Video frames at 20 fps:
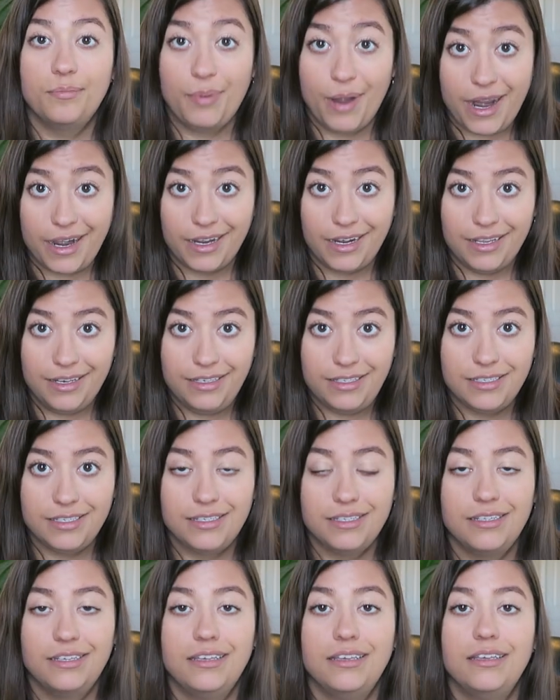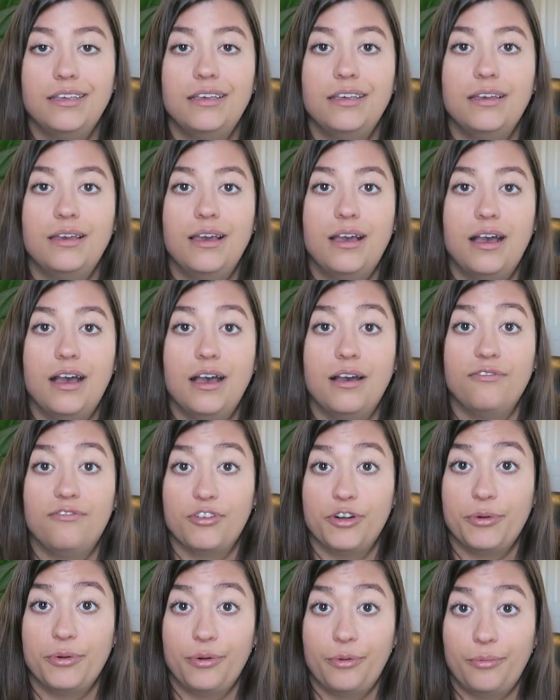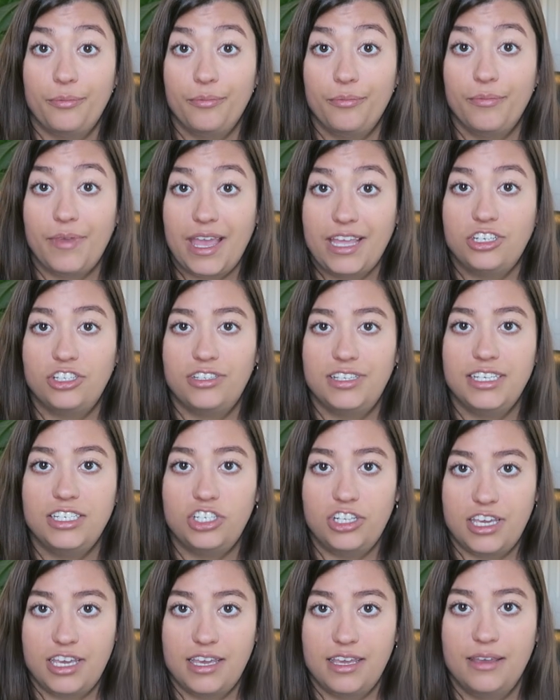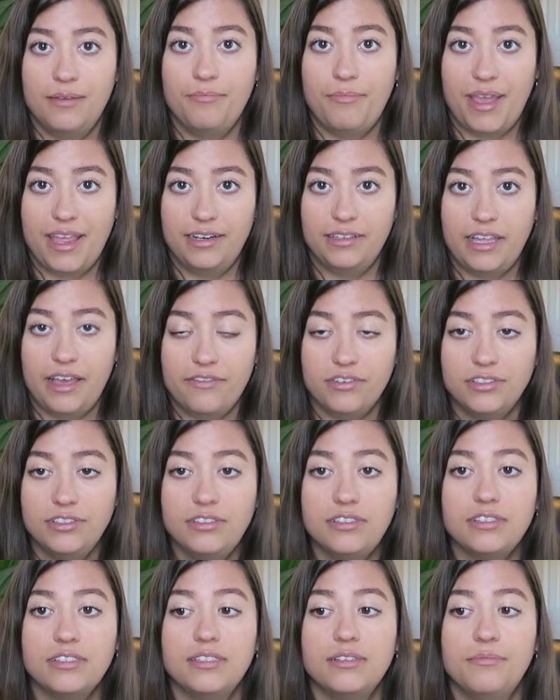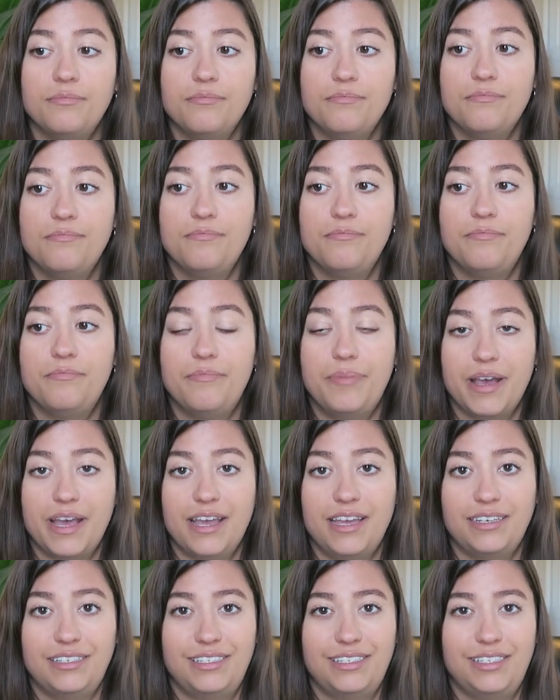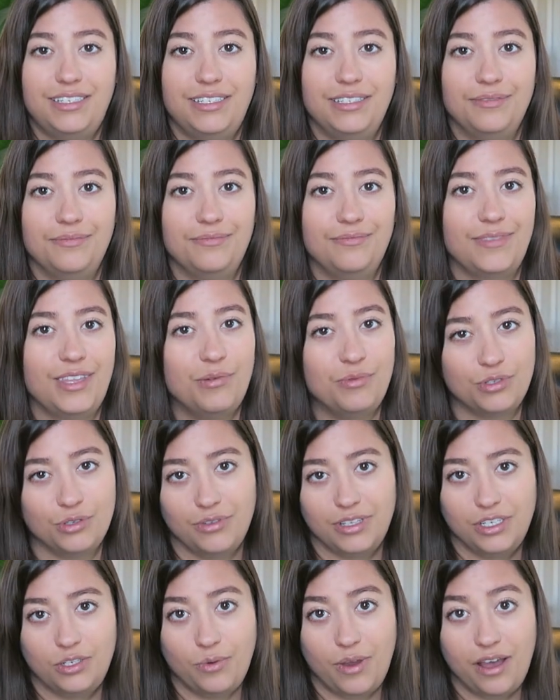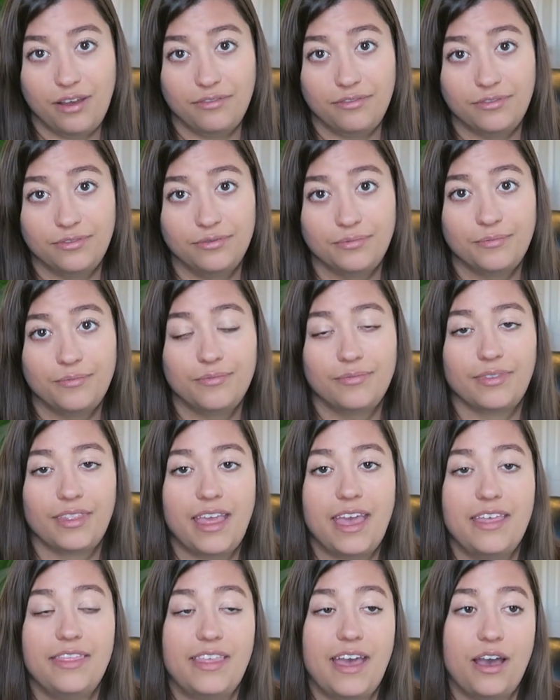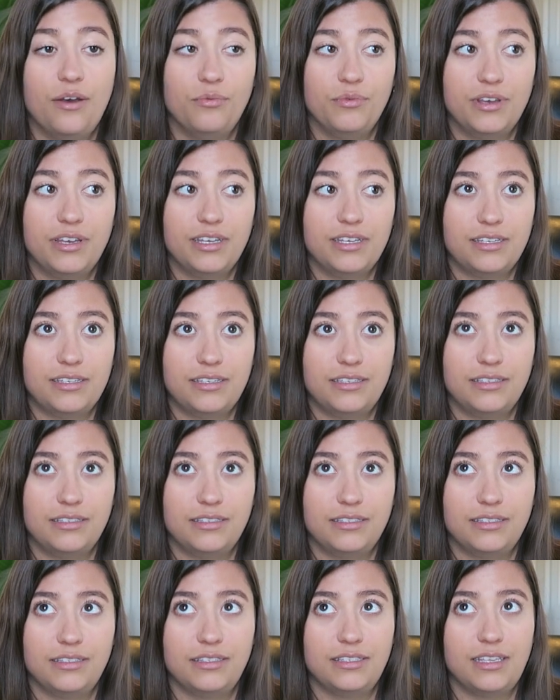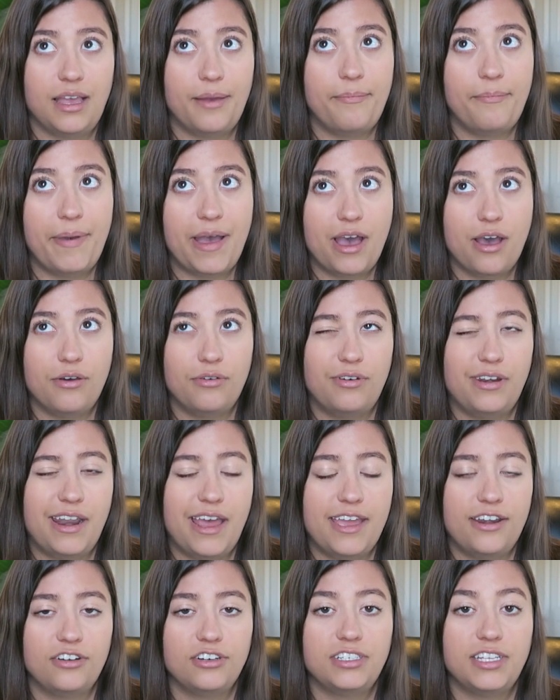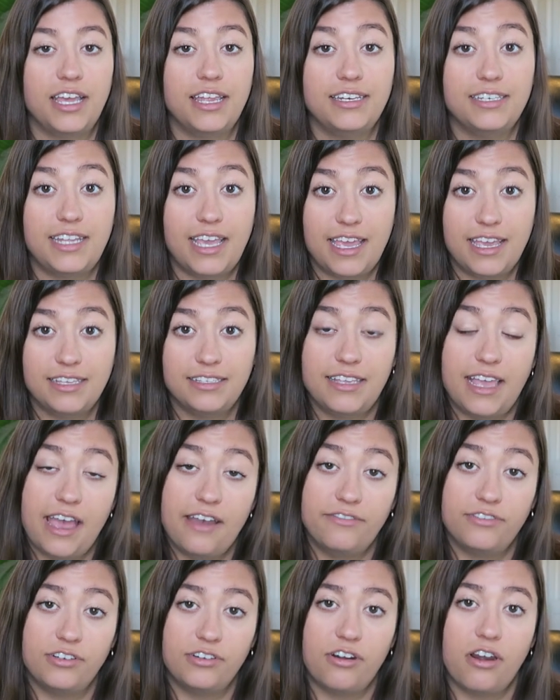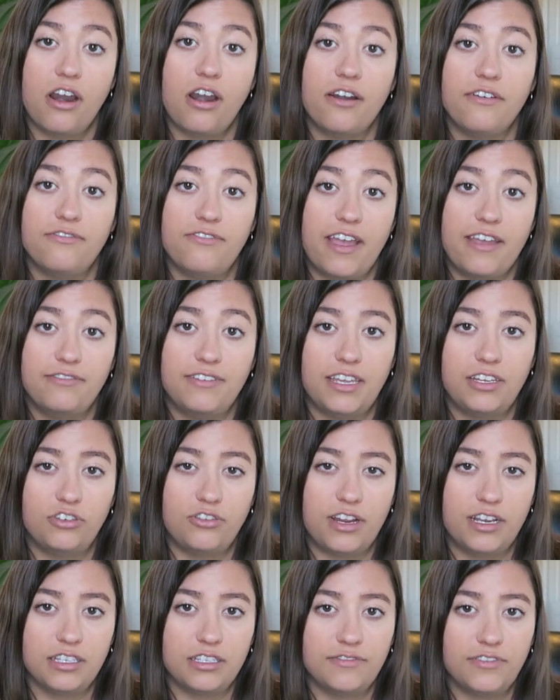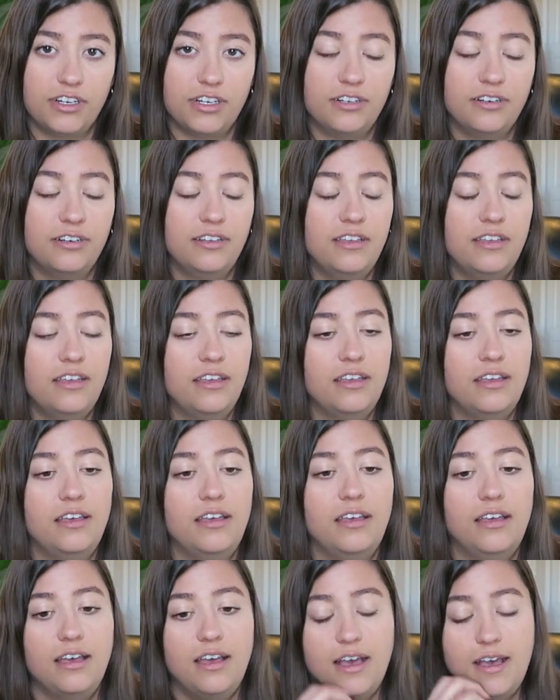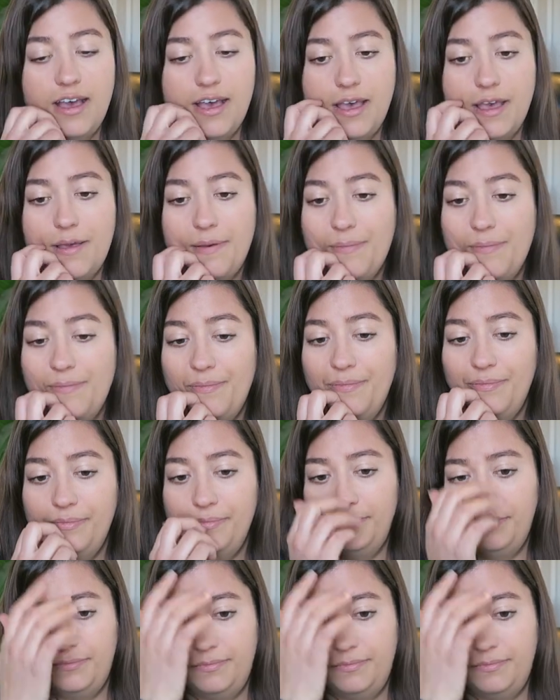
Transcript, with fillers: pregnant uh, for H C G beta levels, but it was only twelve. And that was about nine or ten days after our five-day transfer. Um,